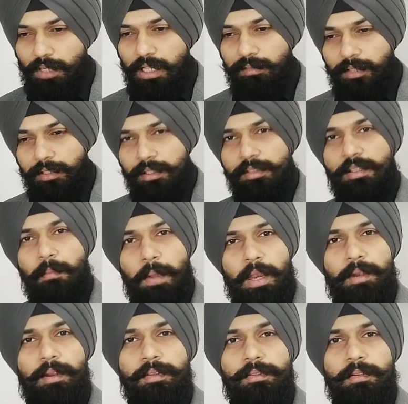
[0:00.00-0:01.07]
This is the
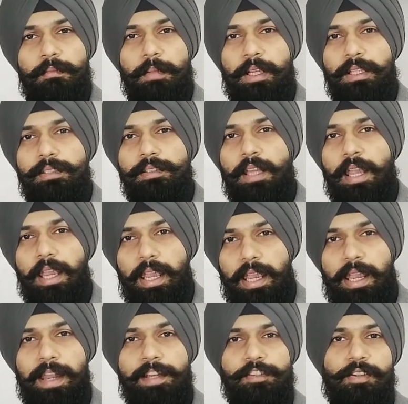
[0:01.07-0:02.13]
main reason, because they
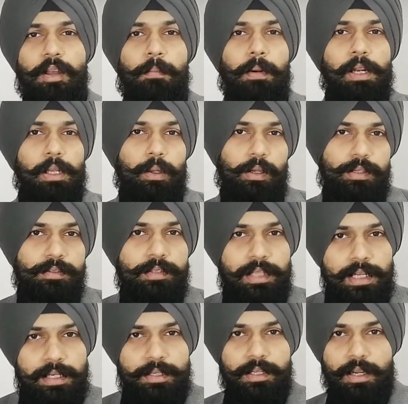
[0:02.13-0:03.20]
age their particular
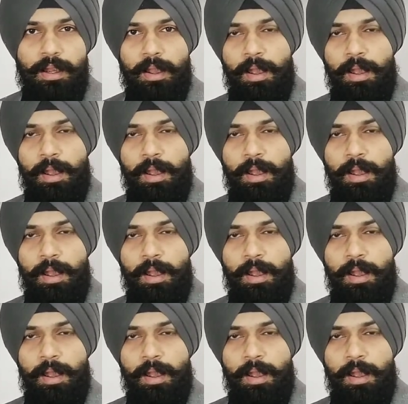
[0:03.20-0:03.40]
scent.